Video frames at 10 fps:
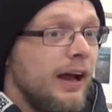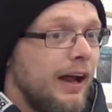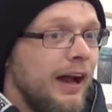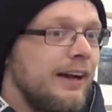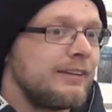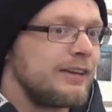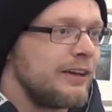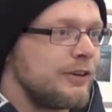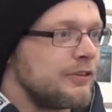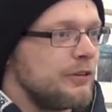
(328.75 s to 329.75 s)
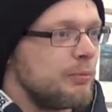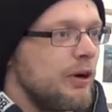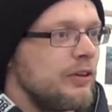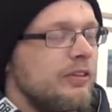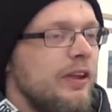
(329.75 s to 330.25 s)
I don't see the
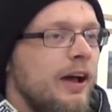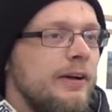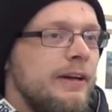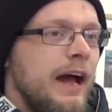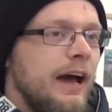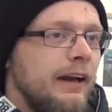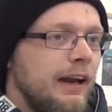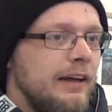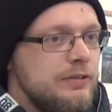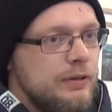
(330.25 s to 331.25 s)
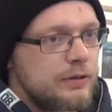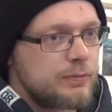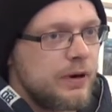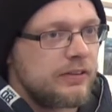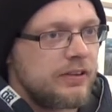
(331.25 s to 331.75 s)
point to that, and I like to
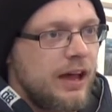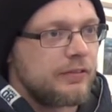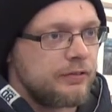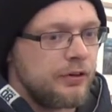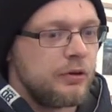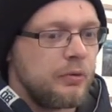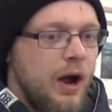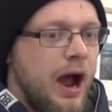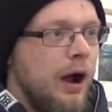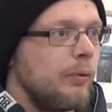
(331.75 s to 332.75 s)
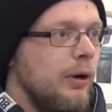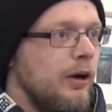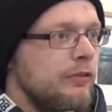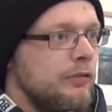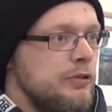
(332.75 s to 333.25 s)
express that through
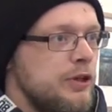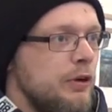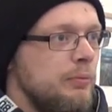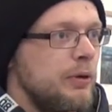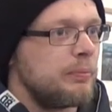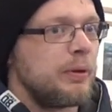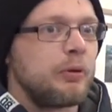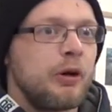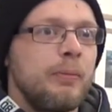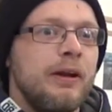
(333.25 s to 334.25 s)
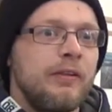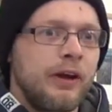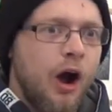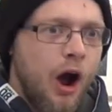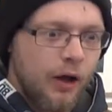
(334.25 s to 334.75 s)
artwork, through showing people. People come in and they
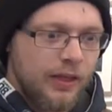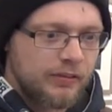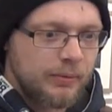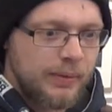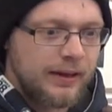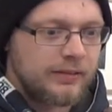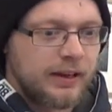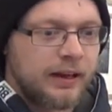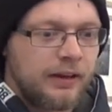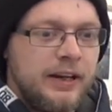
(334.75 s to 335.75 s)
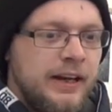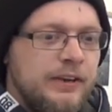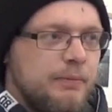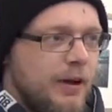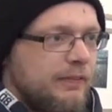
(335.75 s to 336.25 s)
go, oh, that's amazing, and
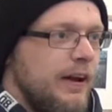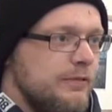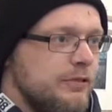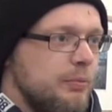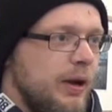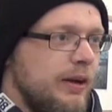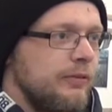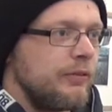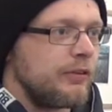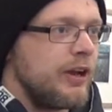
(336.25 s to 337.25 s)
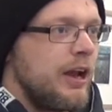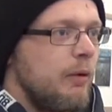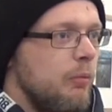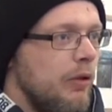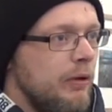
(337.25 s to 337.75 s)
here's my £500,
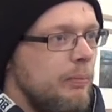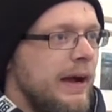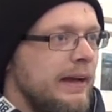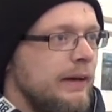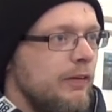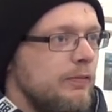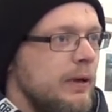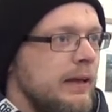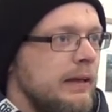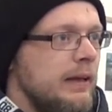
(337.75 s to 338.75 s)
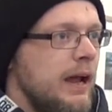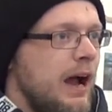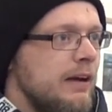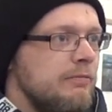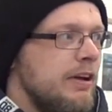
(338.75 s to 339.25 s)
and what they're buying off me
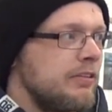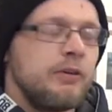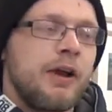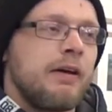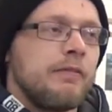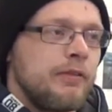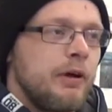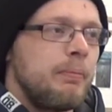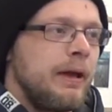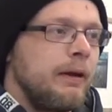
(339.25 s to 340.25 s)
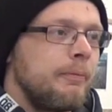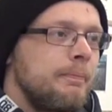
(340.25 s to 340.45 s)
I rescued out of their bin.